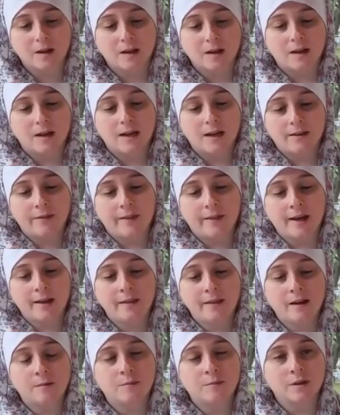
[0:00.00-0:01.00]
And then
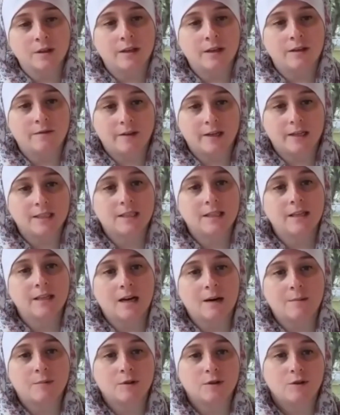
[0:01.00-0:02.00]
that belief gets the
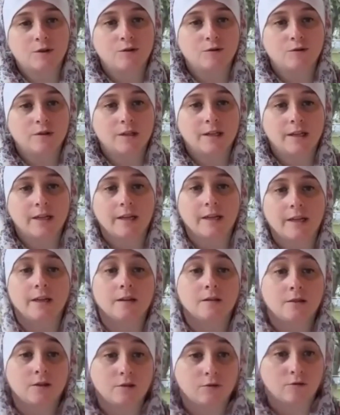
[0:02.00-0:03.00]

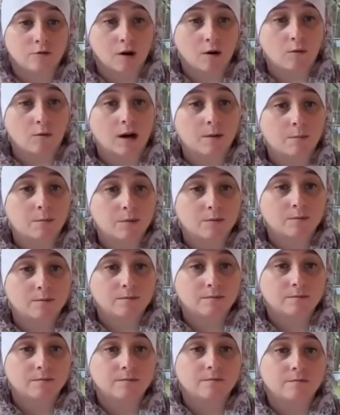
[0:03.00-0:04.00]
opportunity to grow up,
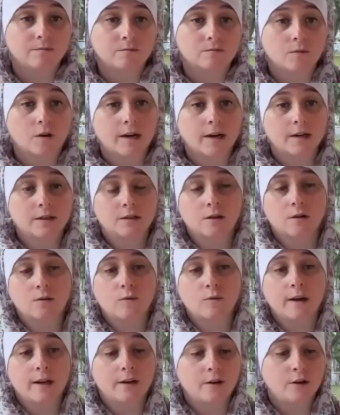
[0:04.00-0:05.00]
right? So
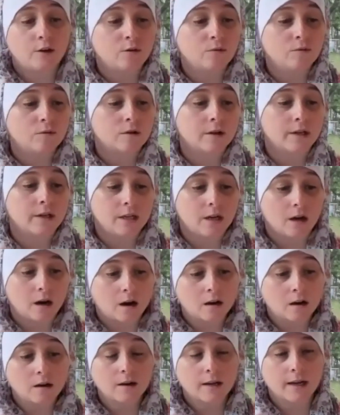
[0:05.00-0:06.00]
when you were
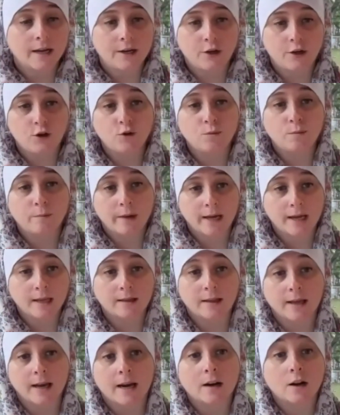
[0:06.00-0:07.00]
young and you
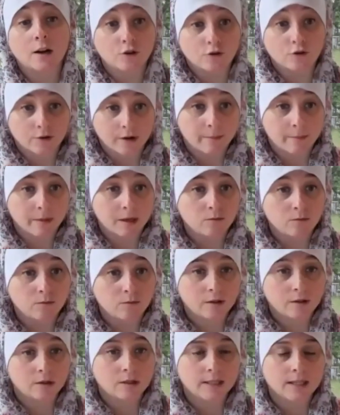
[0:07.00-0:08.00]
made that agreement
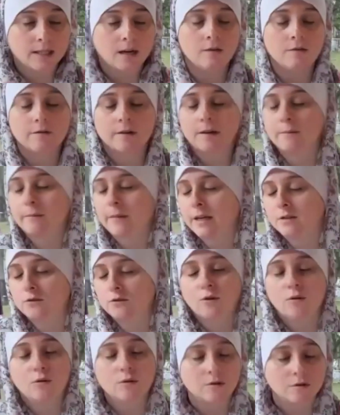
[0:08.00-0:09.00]
with yourself, it made
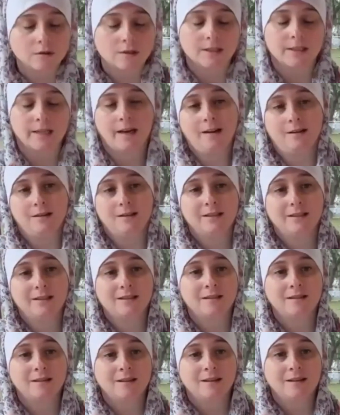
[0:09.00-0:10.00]
total
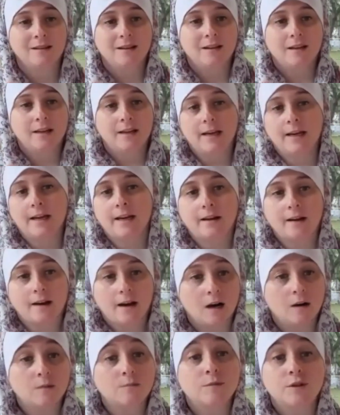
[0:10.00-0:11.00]
sense. And it
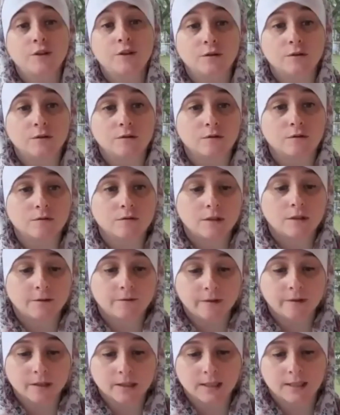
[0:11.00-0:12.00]
helped you to
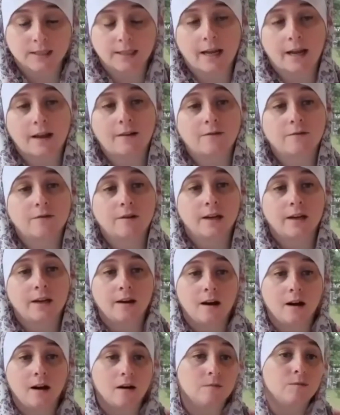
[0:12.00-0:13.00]
feel safe. And it
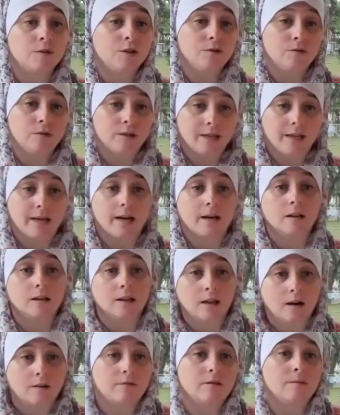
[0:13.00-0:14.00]
helped you to get
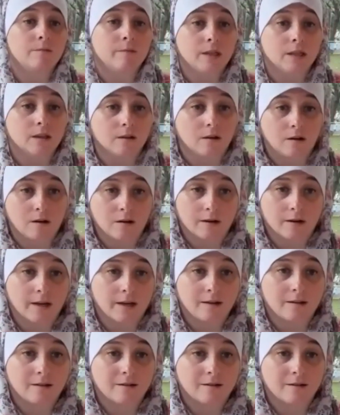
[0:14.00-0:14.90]
love and belonging.